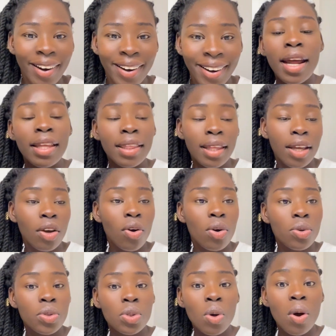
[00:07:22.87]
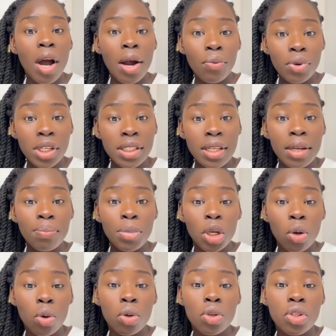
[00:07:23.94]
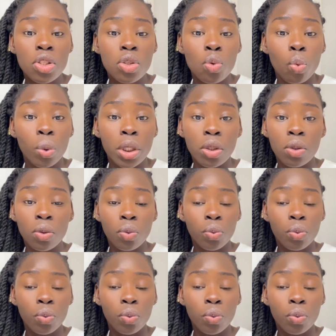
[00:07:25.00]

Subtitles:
But I think also a reason because we